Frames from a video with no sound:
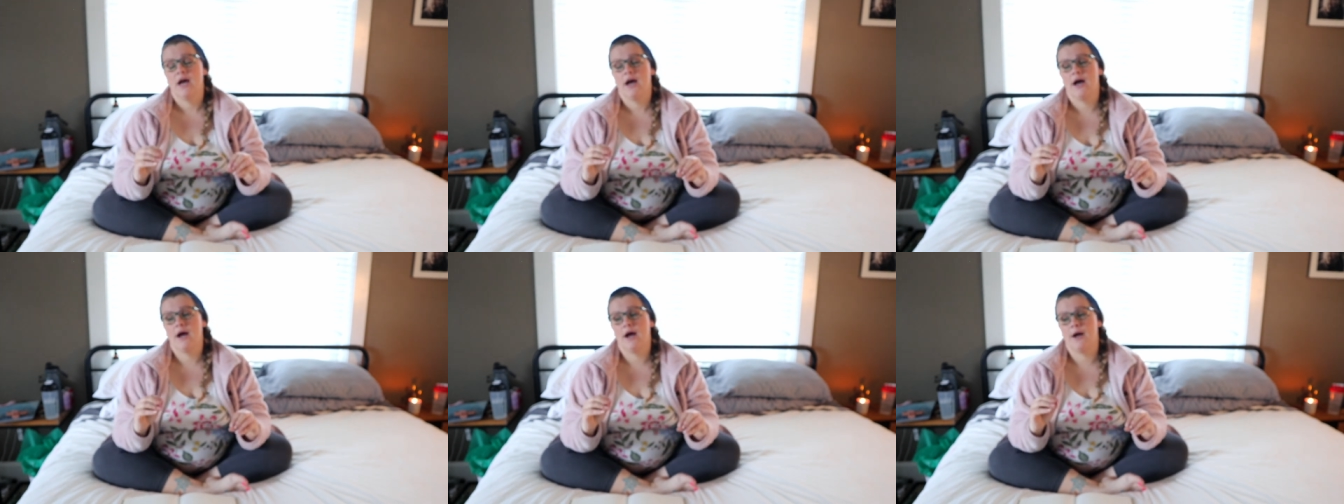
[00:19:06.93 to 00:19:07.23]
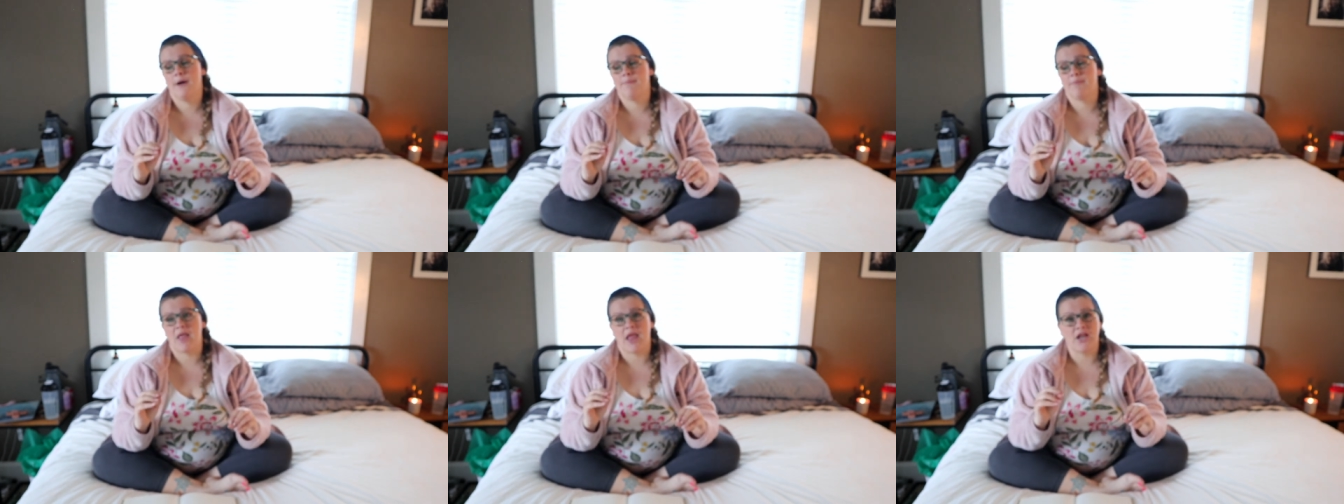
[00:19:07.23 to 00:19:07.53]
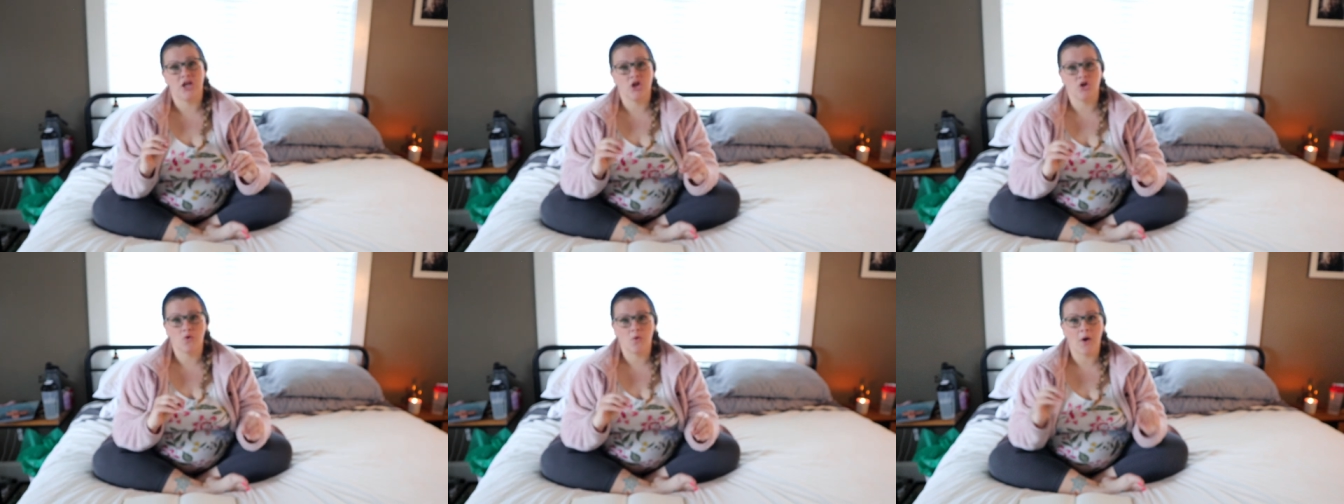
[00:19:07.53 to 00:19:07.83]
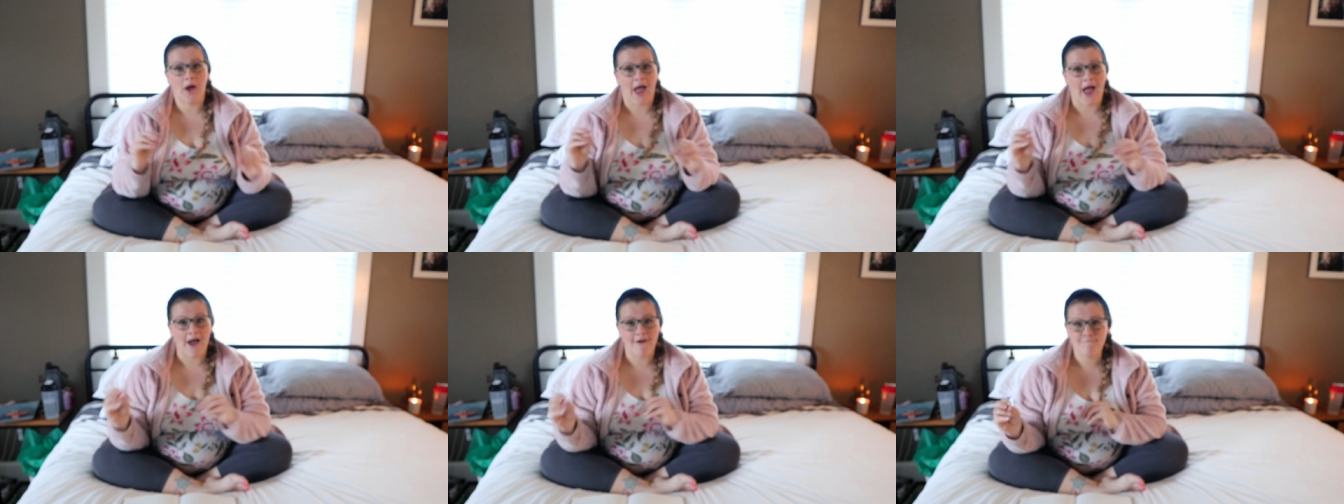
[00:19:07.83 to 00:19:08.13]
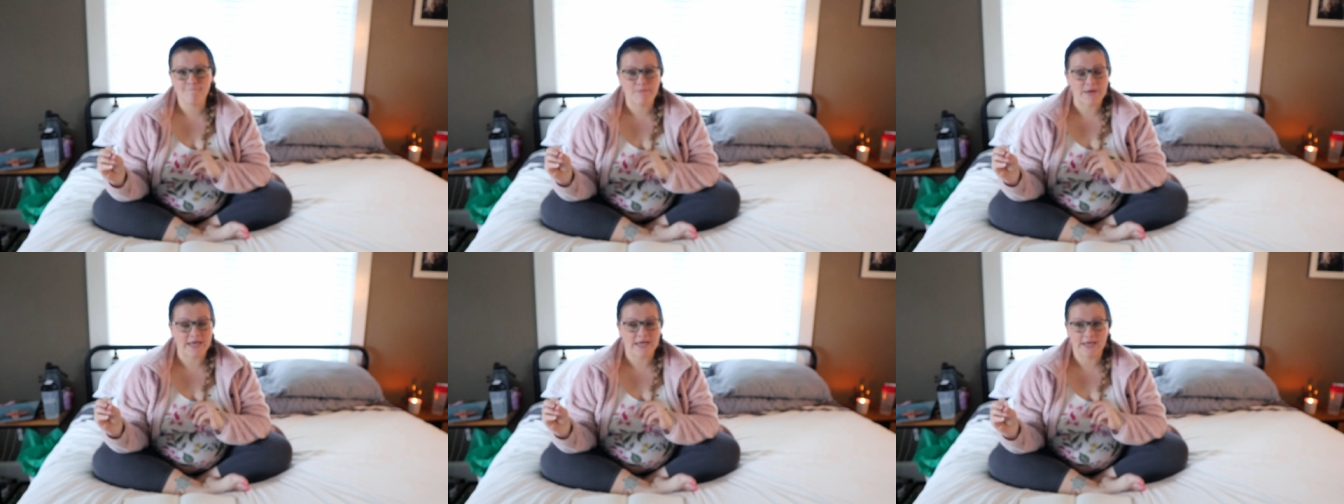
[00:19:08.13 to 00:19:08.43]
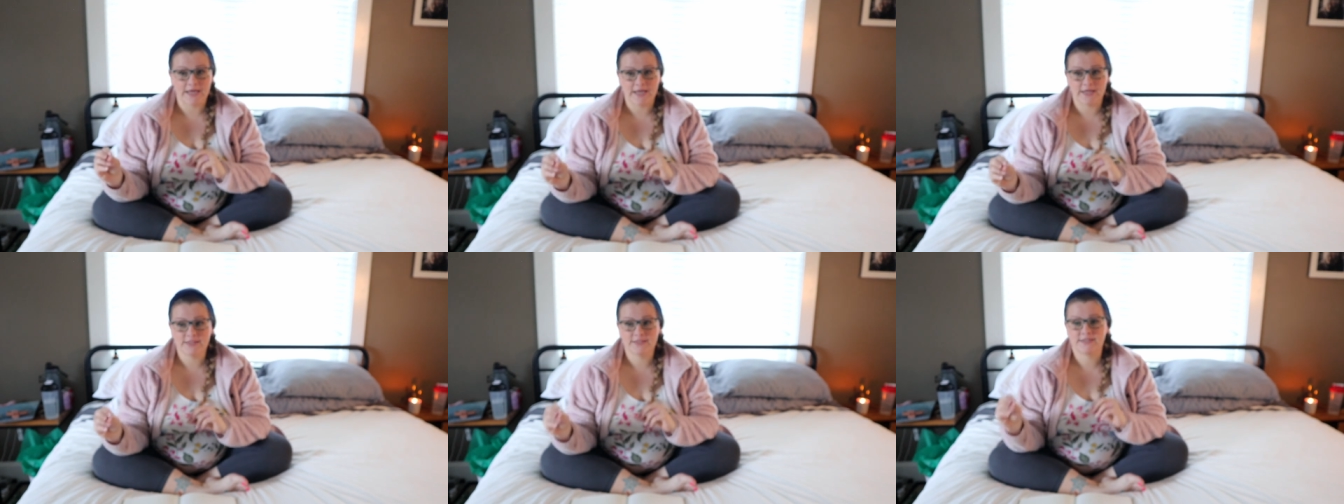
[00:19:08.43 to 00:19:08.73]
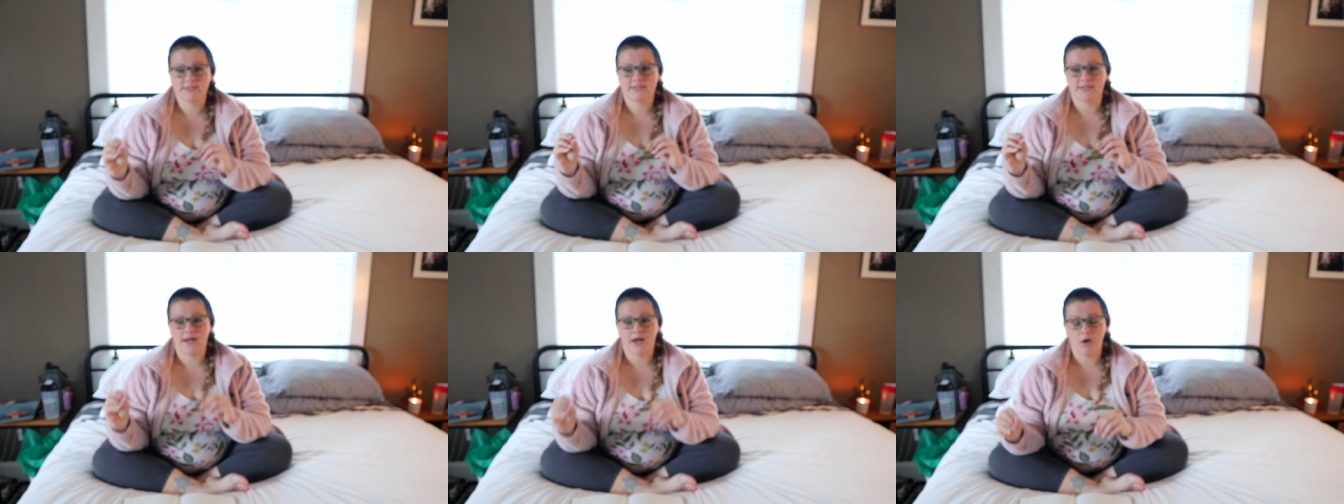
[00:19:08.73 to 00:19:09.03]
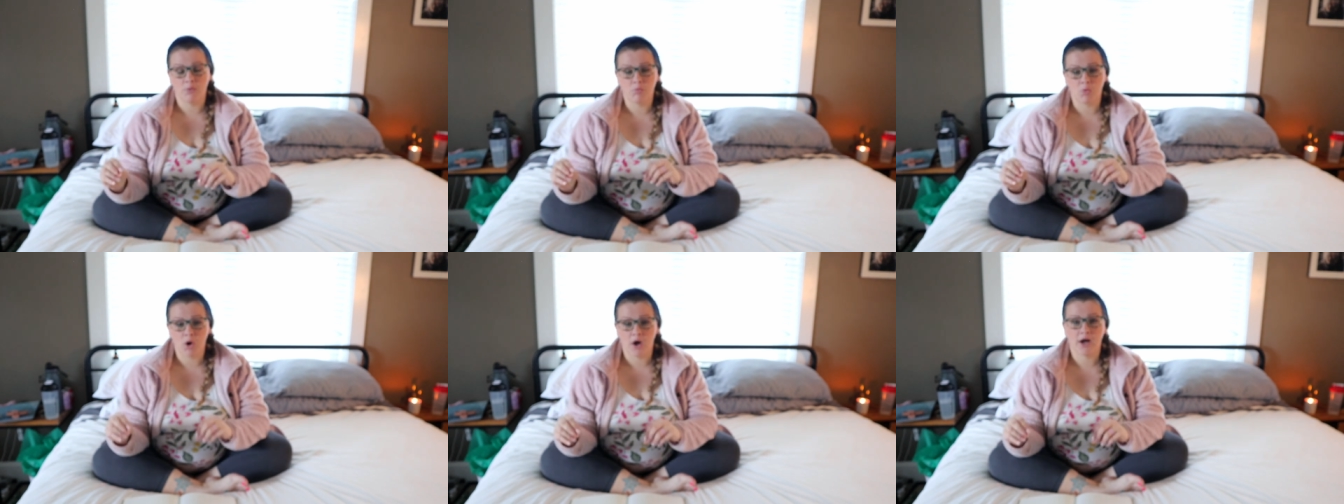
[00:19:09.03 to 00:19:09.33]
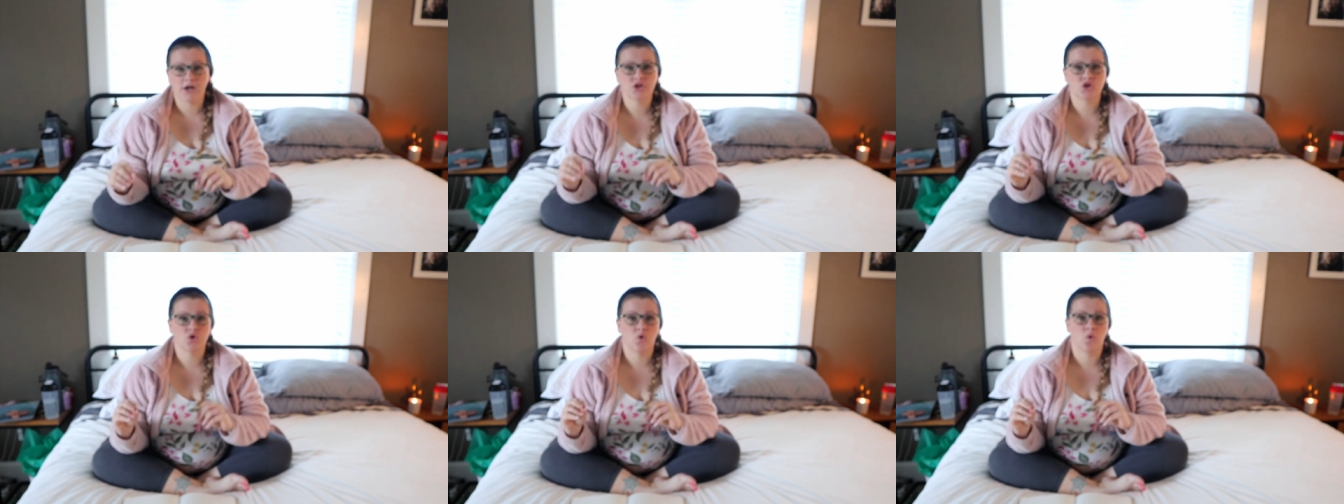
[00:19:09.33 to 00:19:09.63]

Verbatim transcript: and you don't have big kids to help watch,